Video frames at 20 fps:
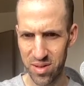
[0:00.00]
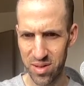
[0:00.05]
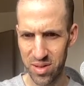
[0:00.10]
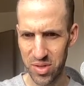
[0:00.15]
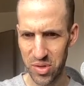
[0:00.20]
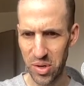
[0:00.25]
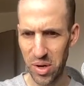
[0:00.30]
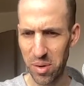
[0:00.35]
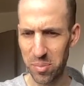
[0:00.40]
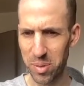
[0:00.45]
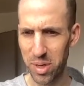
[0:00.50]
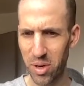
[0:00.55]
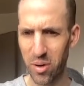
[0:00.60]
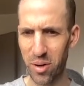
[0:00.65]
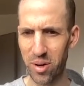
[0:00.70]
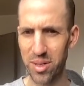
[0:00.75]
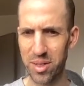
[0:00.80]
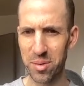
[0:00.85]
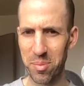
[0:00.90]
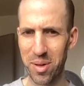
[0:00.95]
Now I'm
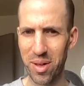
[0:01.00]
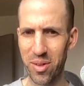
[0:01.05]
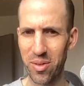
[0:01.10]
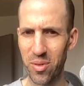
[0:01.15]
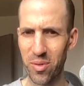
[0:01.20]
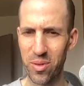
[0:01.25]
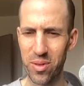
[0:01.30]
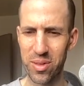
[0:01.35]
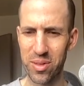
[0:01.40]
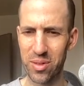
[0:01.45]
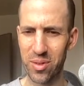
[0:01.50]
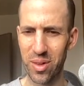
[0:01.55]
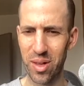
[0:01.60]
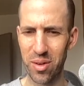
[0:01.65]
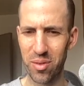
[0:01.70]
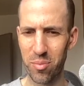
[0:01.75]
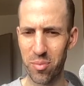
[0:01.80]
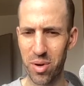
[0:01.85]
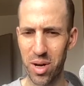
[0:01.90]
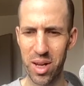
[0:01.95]
curious about who this
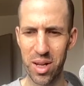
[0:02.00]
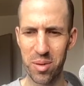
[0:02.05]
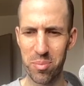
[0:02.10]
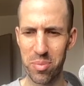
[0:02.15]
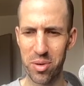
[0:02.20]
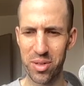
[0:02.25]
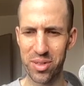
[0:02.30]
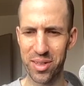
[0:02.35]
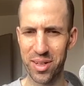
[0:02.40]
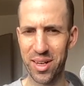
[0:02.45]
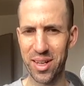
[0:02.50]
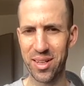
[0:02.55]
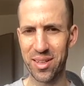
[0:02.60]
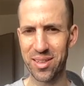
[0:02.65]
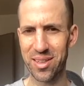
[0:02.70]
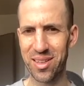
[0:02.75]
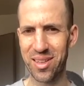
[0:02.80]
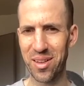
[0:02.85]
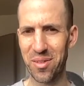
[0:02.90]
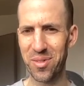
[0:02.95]
Glenn Bray person is
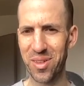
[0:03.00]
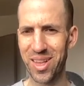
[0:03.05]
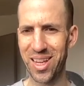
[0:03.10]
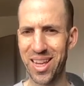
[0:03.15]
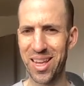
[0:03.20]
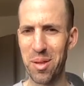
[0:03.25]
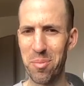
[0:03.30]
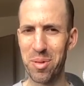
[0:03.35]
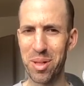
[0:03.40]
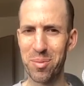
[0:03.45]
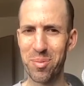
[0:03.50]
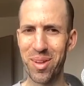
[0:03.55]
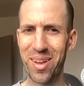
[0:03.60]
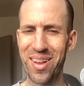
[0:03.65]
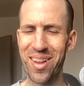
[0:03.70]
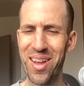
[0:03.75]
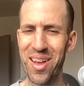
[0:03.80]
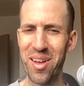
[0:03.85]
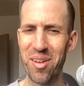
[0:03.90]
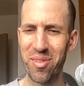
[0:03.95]
because I feel like he must be
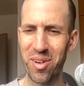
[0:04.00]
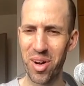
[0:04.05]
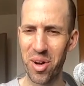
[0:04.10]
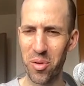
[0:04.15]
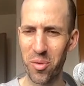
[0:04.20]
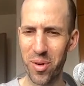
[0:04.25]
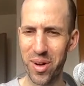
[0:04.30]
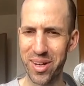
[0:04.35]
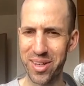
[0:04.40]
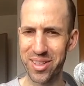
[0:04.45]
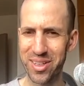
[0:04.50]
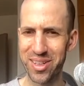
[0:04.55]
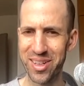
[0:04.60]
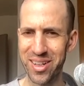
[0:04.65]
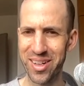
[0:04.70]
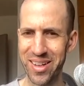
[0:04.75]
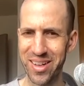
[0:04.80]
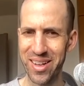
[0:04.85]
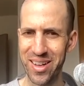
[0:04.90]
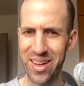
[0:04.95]
very rich
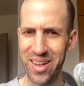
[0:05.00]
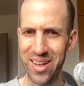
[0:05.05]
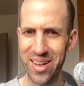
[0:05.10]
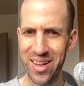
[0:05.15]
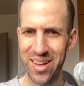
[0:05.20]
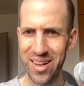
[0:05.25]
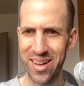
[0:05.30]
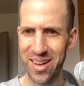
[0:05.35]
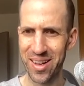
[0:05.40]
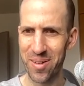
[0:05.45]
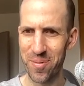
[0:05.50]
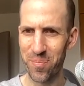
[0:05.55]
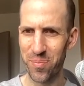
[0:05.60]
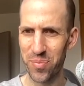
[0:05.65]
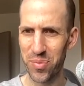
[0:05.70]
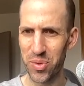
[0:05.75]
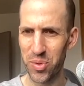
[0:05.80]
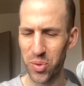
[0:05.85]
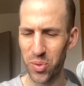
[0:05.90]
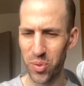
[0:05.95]
um,
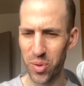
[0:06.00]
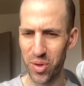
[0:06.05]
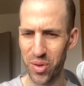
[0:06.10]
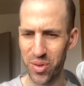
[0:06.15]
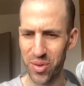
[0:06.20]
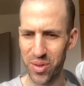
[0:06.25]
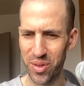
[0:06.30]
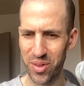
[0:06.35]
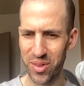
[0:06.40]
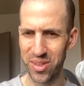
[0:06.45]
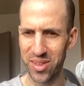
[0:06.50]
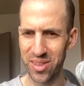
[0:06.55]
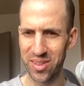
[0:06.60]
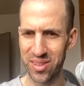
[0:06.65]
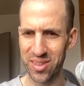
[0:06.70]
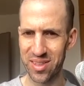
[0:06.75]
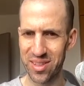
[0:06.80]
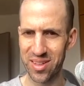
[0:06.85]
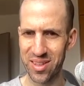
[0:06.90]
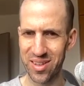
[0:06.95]
to own all
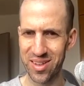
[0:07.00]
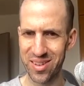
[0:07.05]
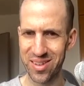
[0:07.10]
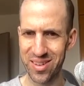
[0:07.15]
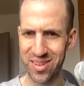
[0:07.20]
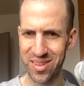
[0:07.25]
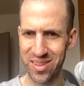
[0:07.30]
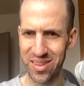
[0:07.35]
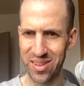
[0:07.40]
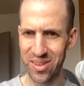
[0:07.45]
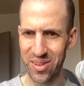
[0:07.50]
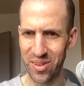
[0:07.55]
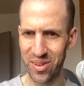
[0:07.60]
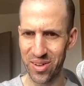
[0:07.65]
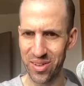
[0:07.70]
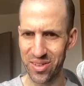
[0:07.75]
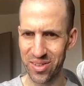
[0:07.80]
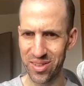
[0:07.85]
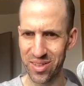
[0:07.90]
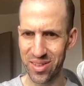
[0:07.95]
these these
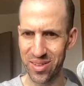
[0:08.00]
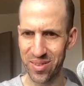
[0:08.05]
artists.